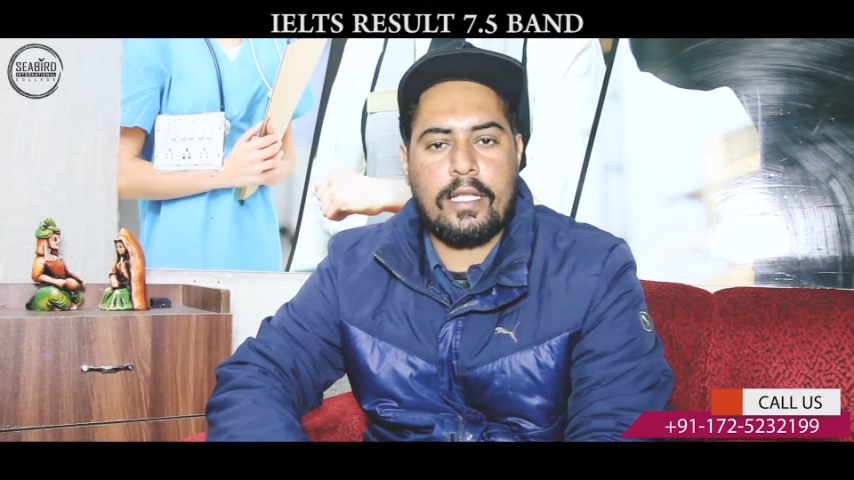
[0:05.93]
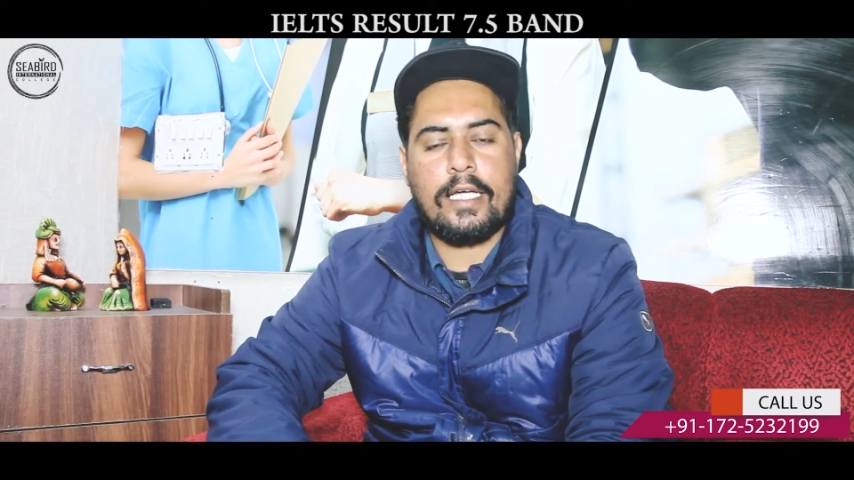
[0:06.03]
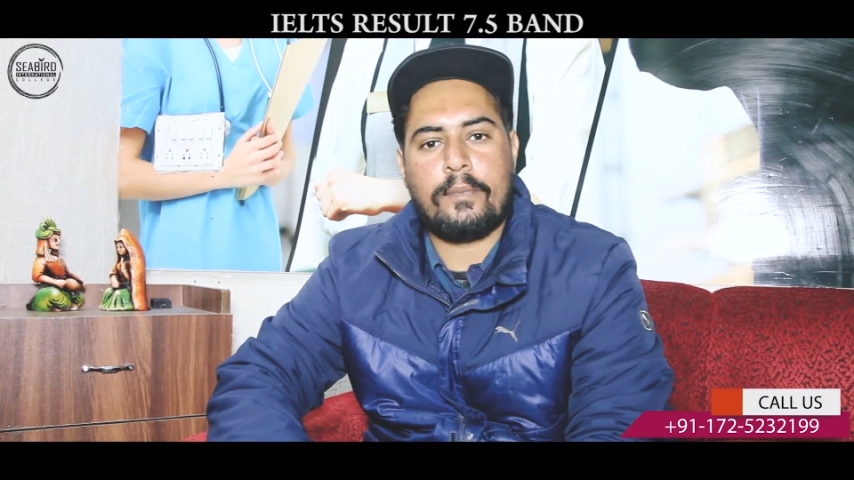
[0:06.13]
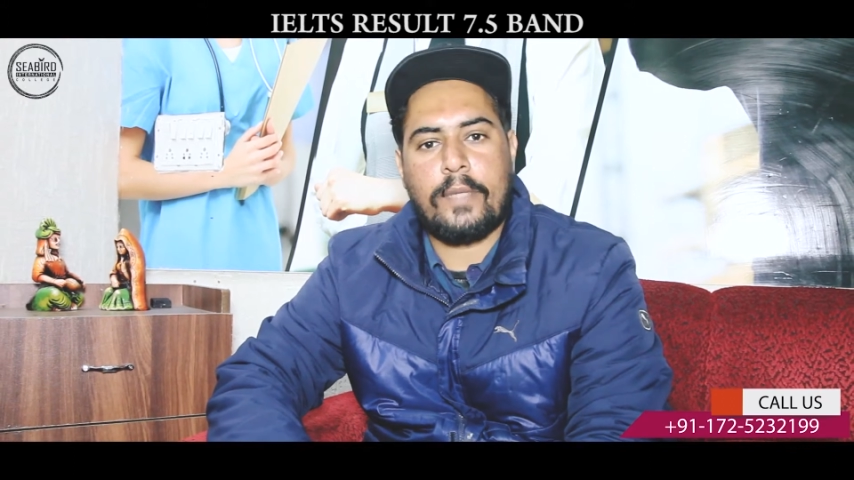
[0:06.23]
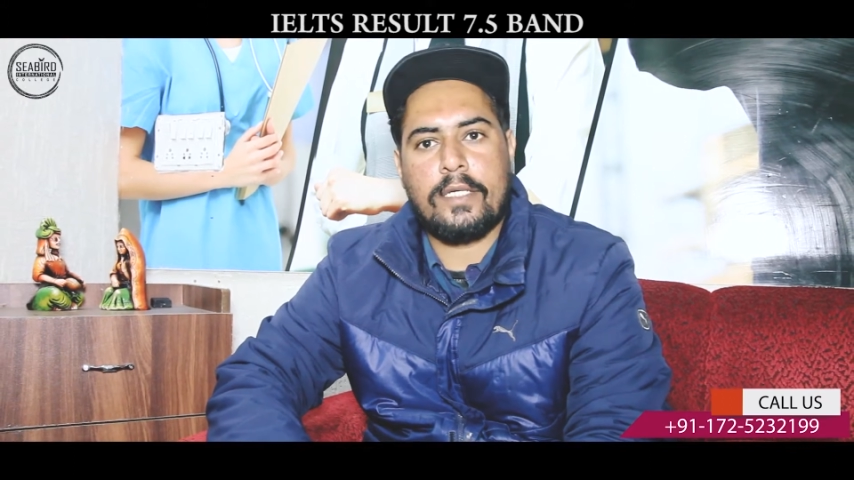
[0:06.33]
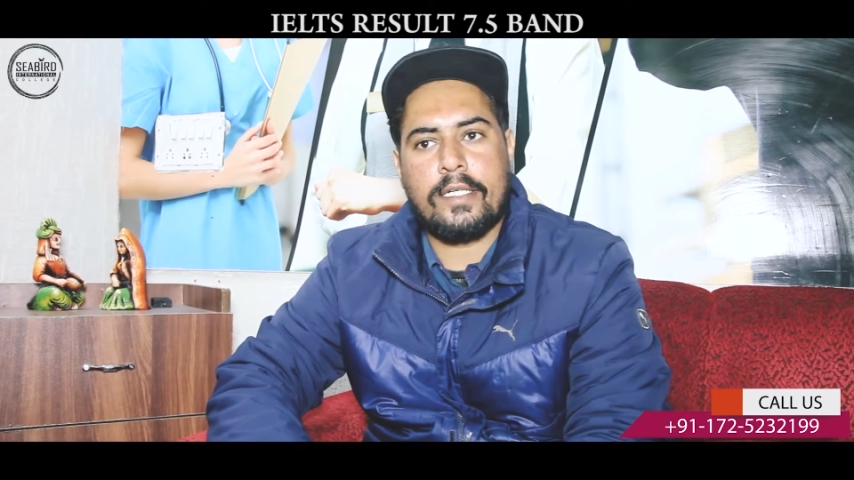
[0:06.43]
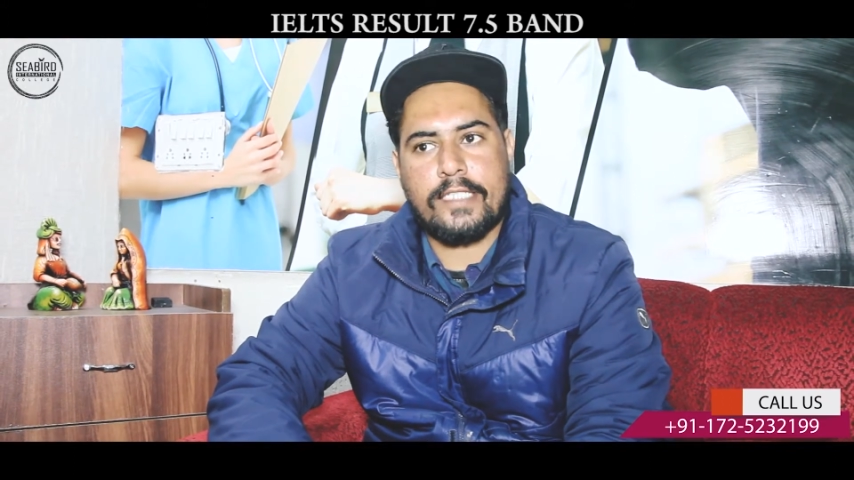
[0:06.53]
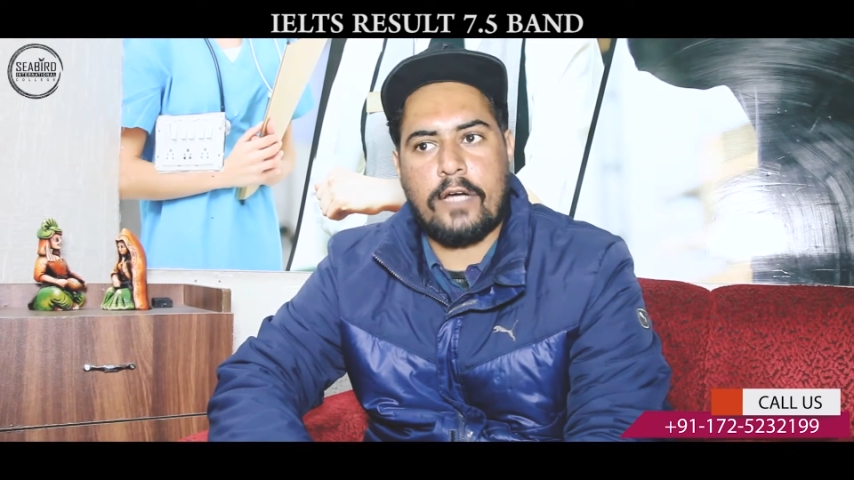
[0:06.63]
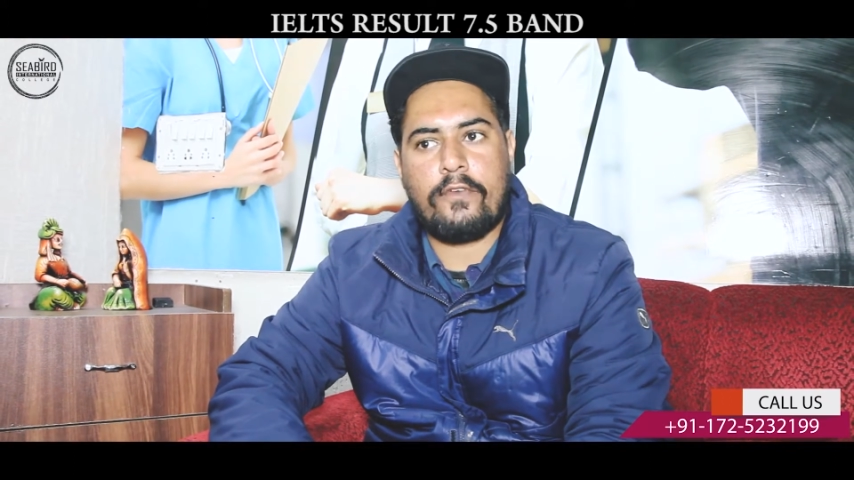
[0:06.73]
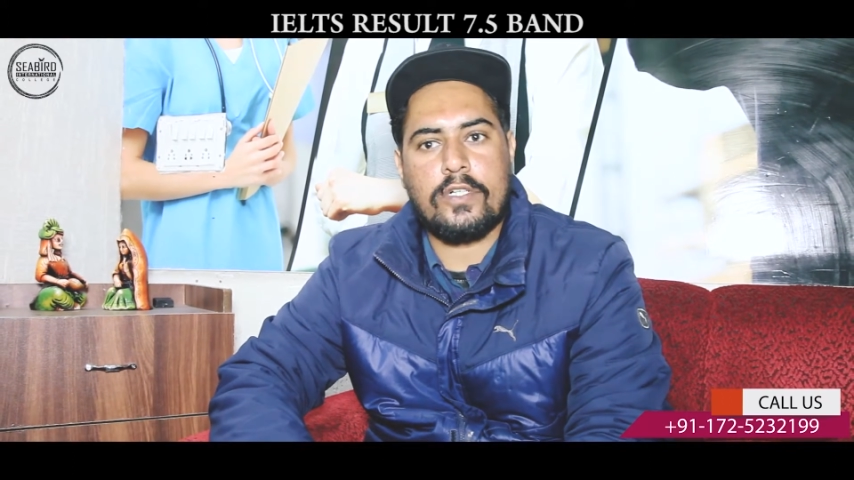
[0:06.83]
My
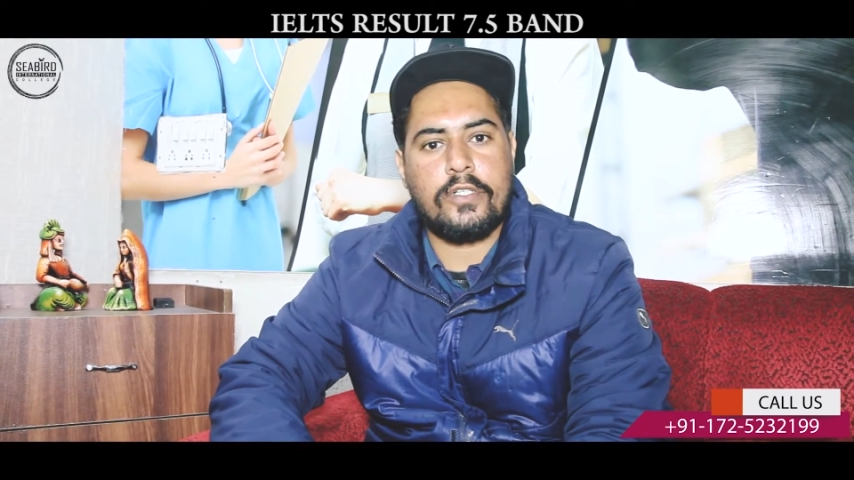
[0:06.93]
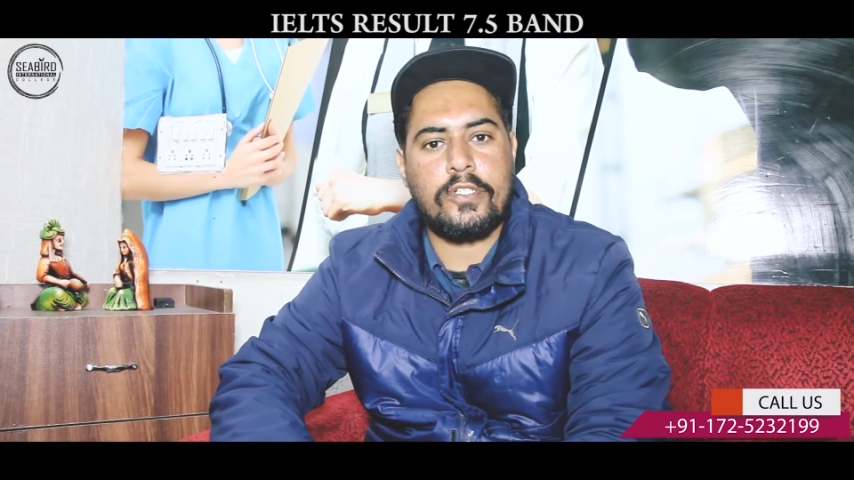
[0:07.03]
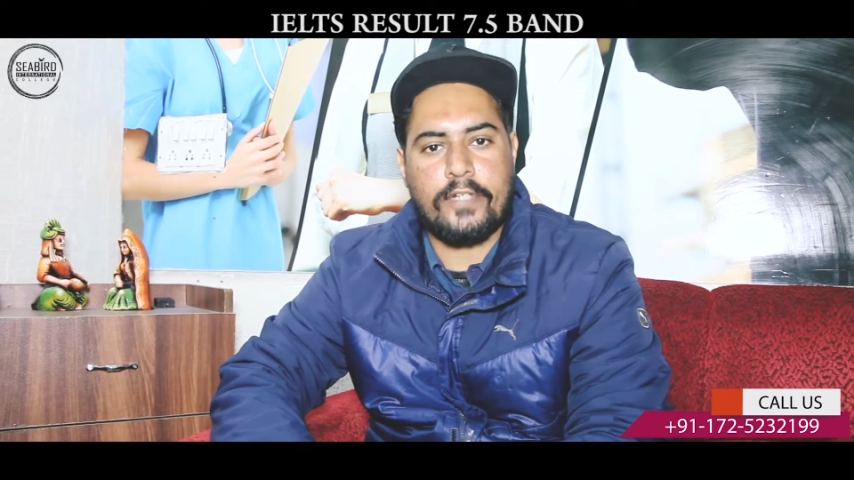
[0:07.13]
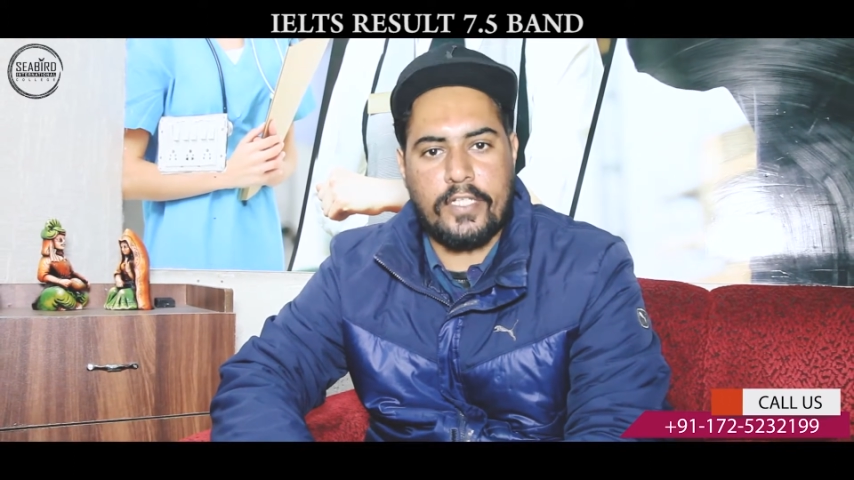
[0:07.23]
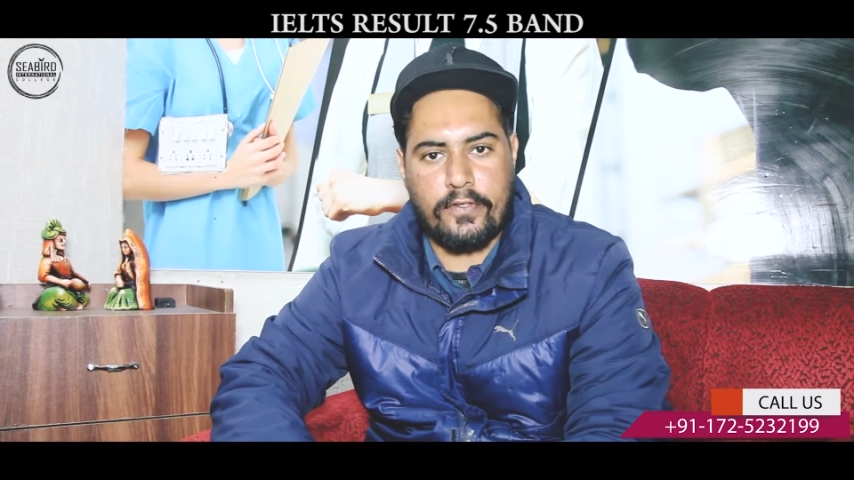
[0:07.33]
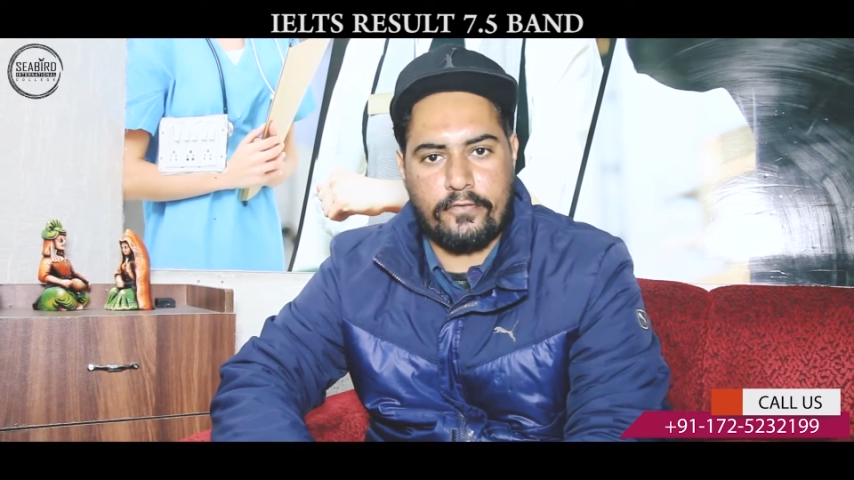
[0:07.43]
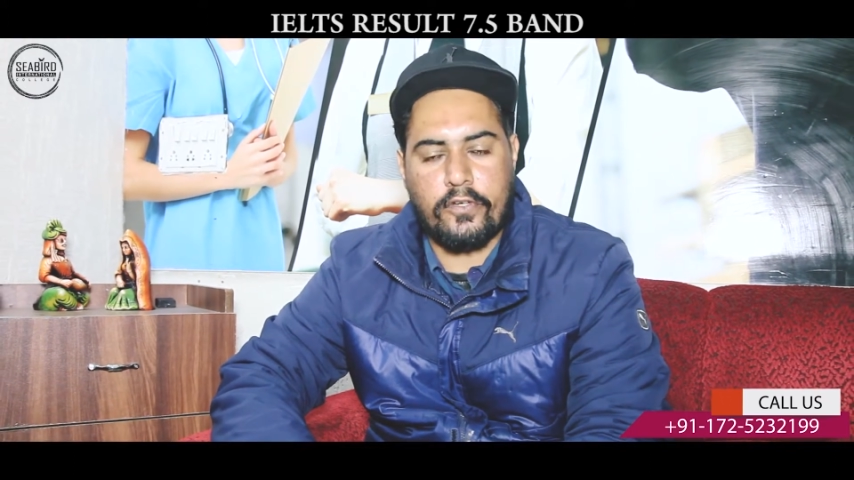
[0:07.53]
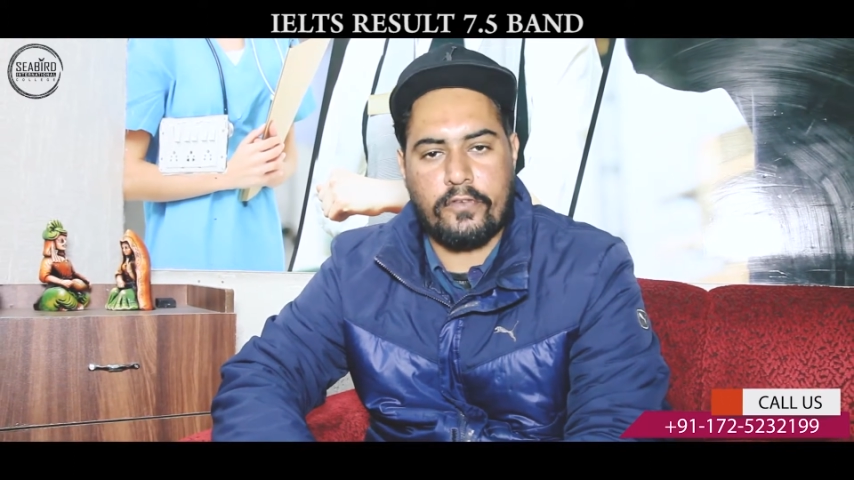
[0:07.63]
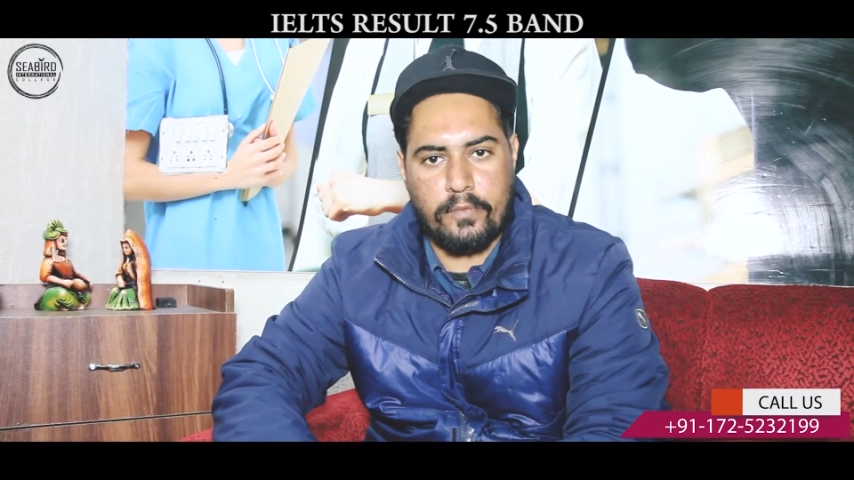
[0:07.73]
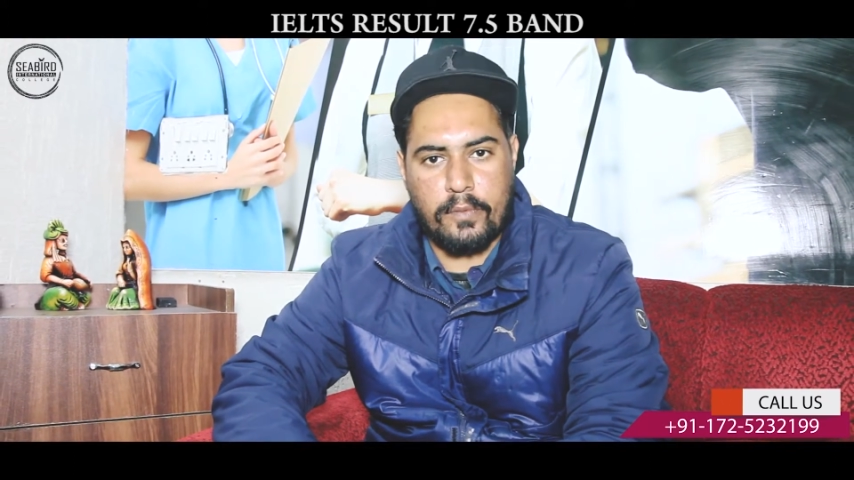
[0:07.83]
exam was on 25th
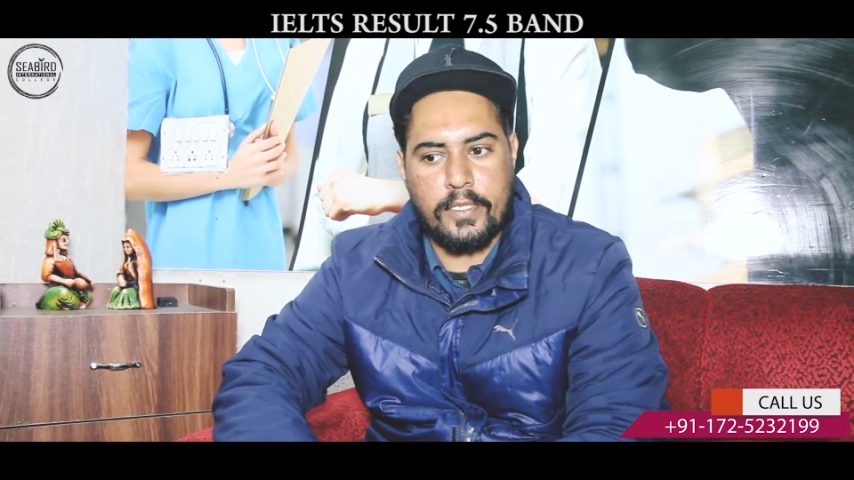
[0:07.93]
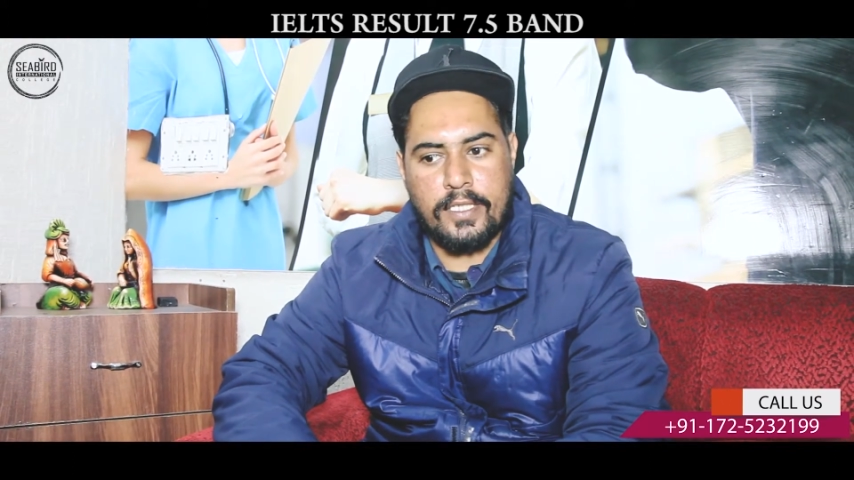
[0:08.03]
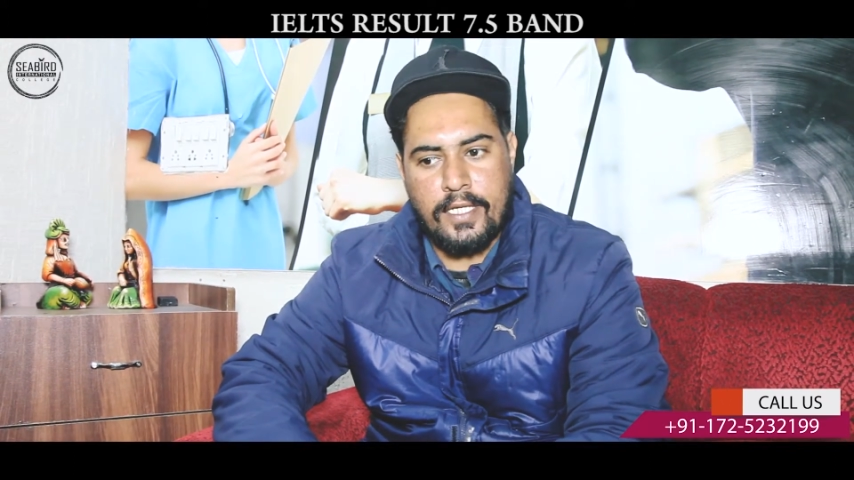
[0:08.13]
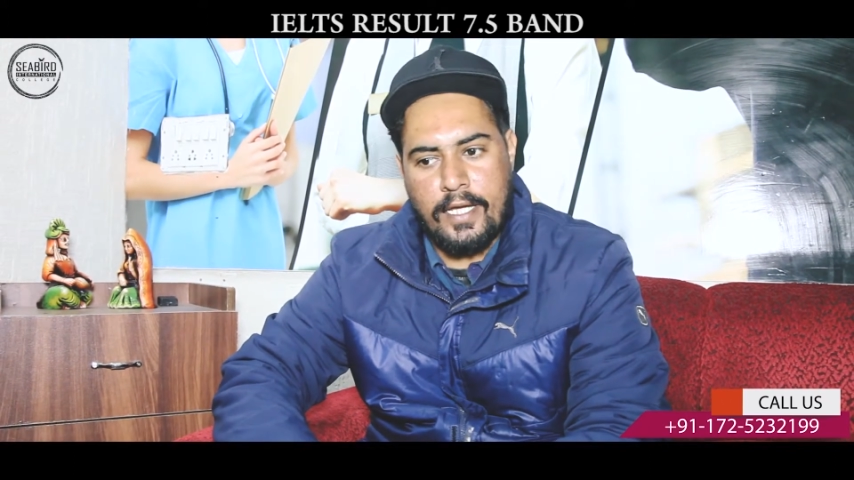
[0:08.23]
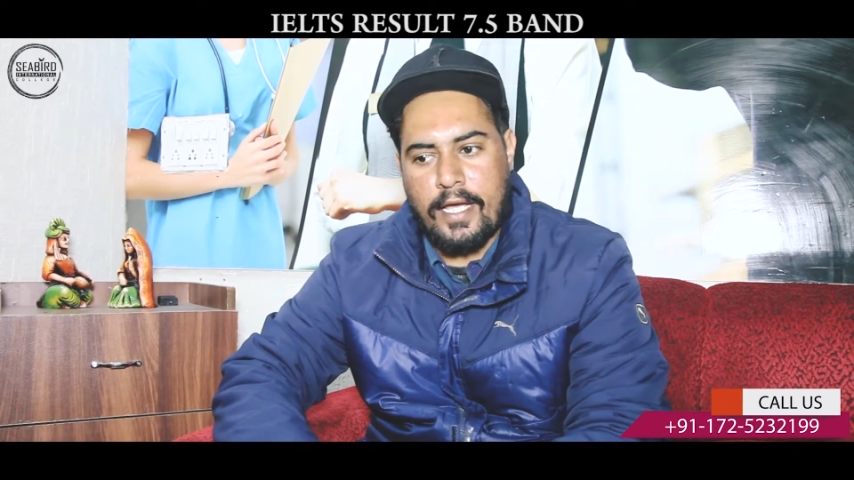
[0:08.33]
of November